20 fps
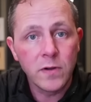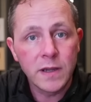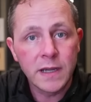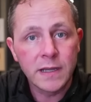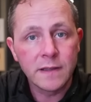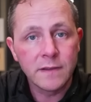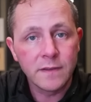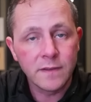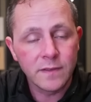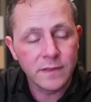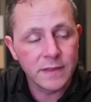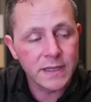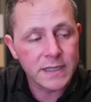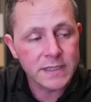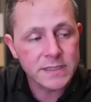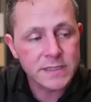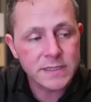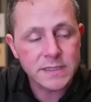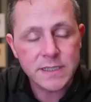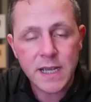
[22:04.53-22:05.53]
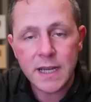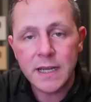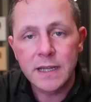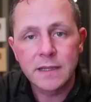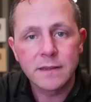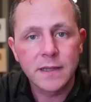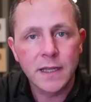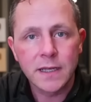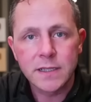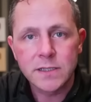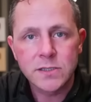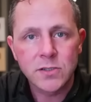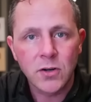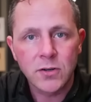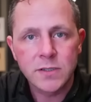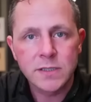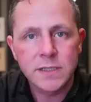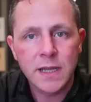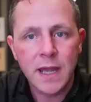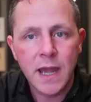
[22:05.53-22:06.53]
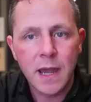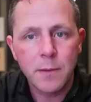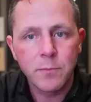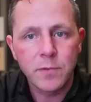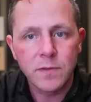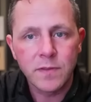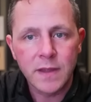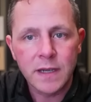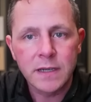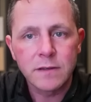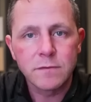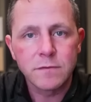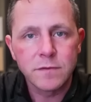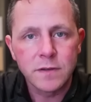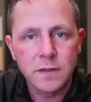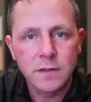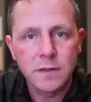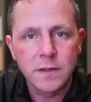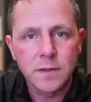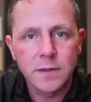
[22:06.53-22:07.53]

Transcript: it the second that it starts to happen. They can feel it.